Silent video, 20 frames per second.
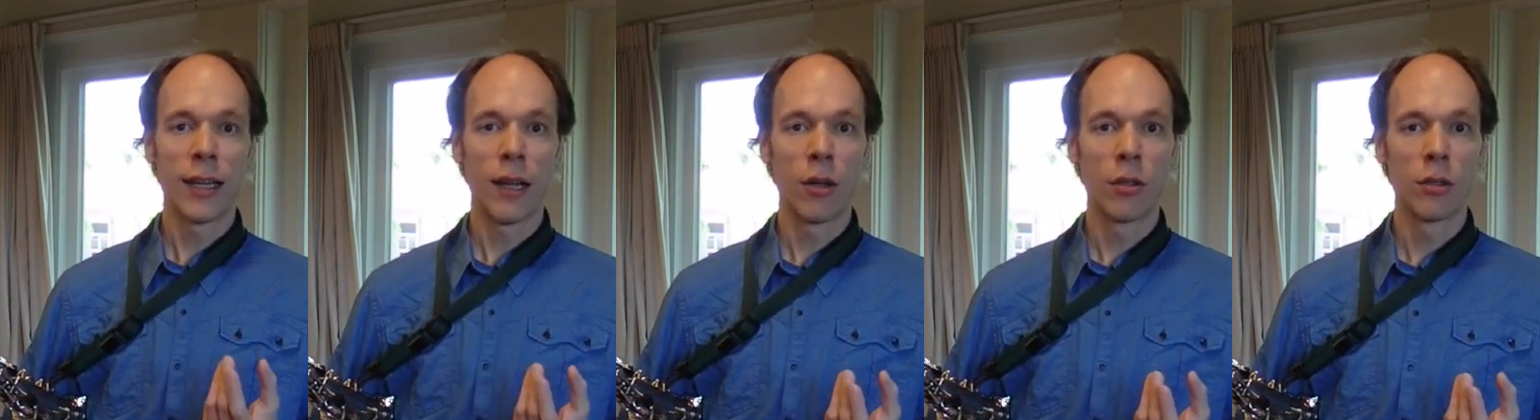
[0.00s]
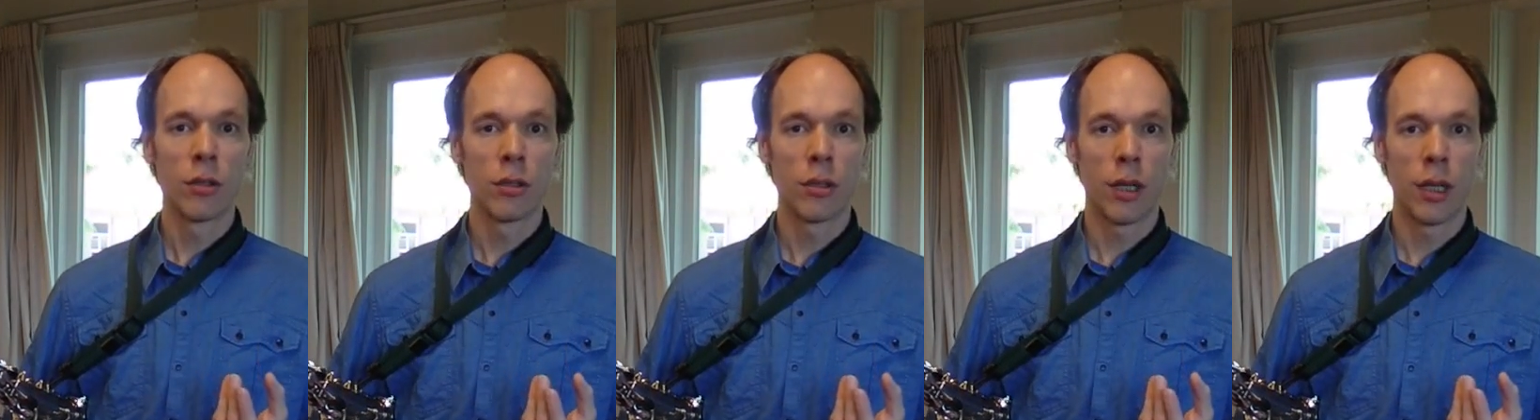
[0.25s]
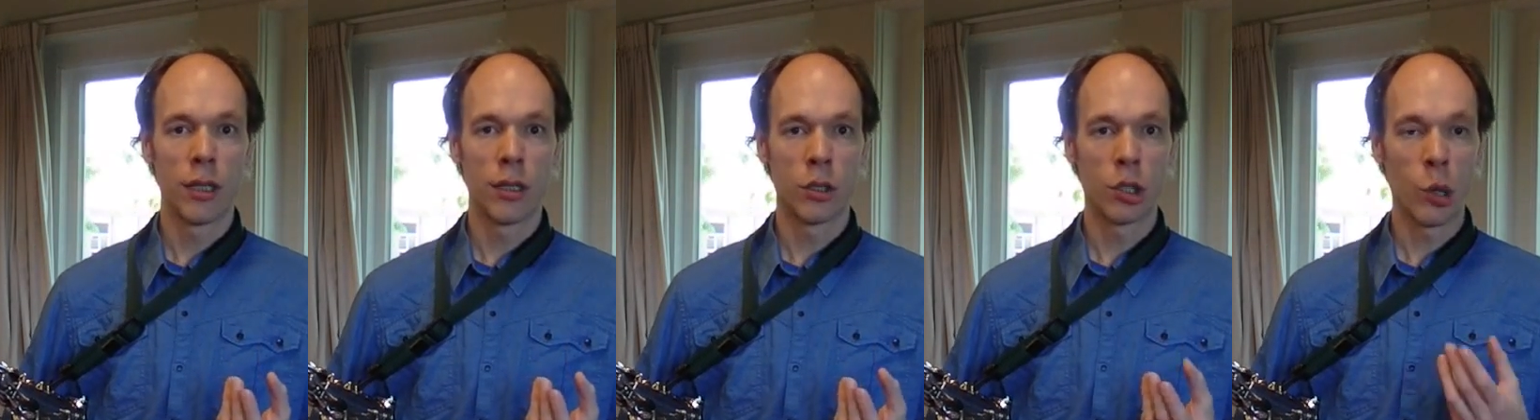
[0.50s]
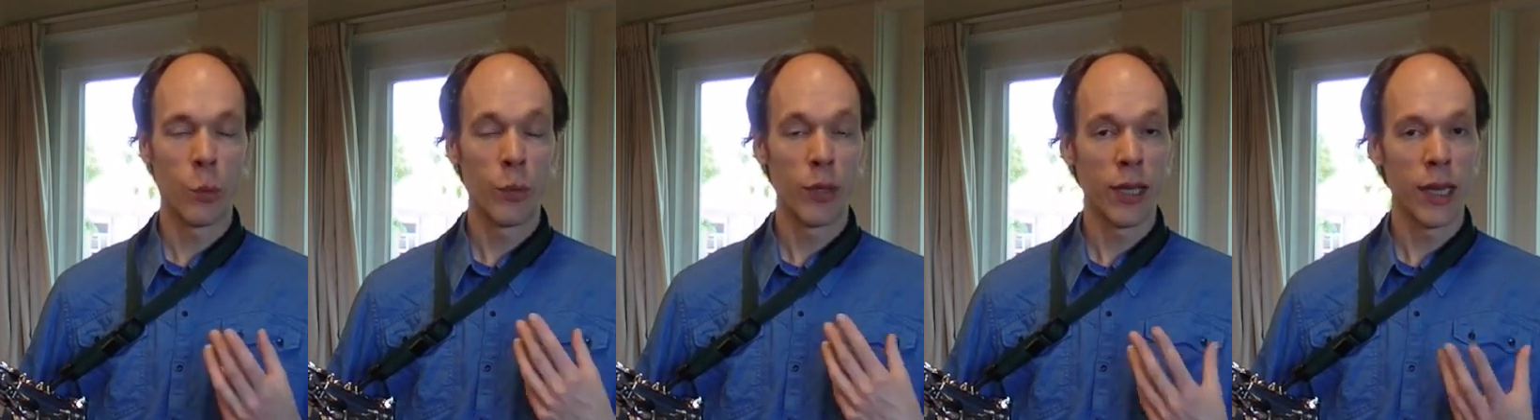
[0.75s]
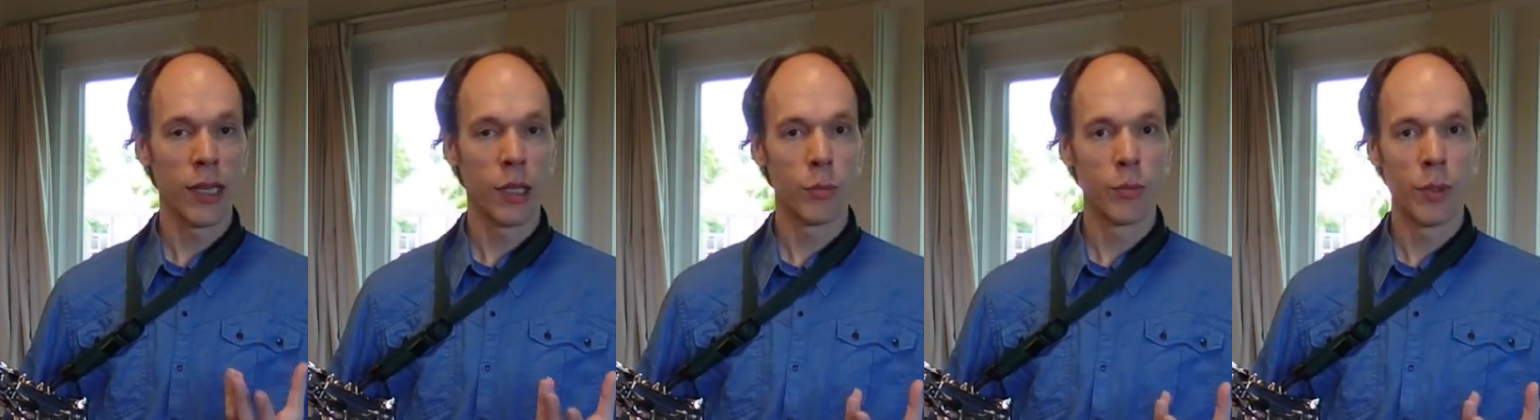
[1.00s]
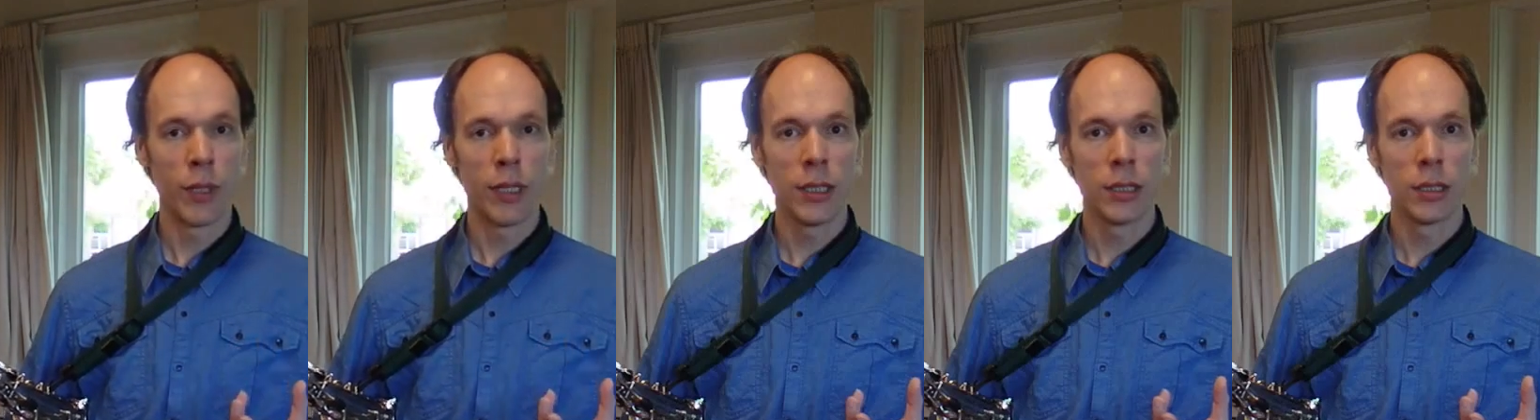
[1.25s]
it out in a
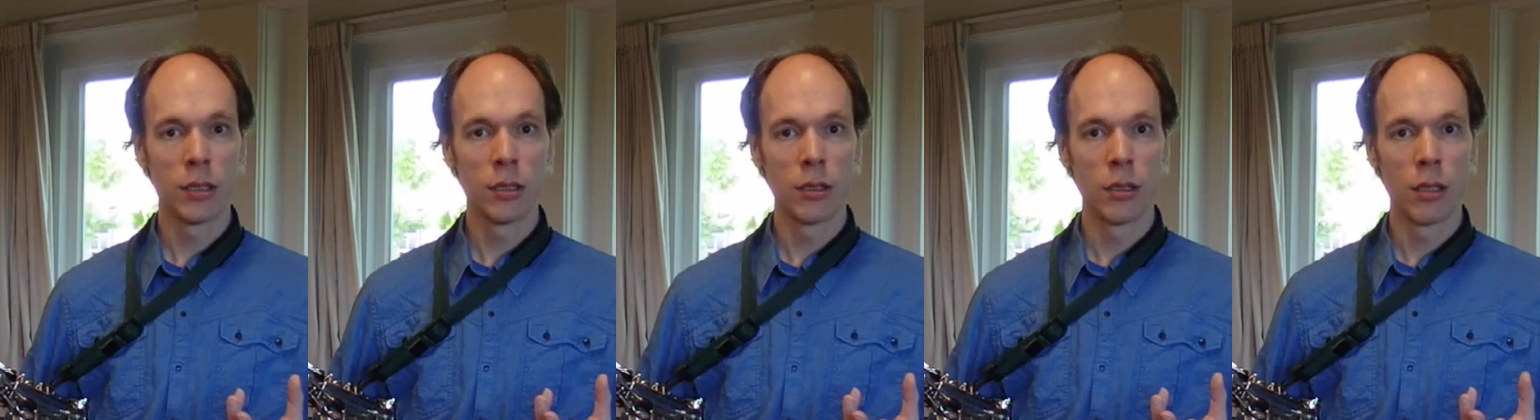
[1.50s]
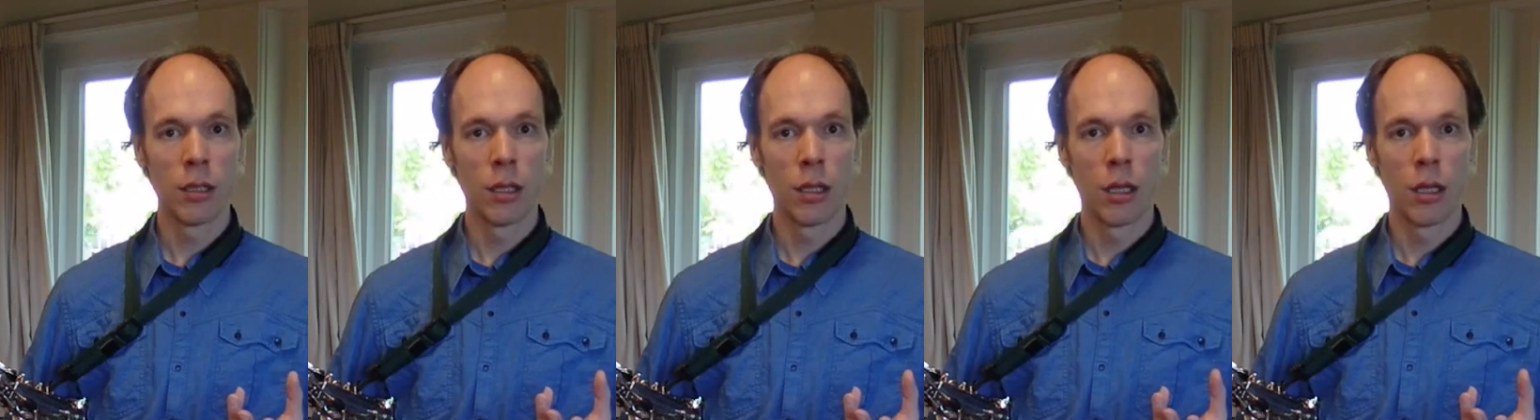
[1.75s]
complicated piece,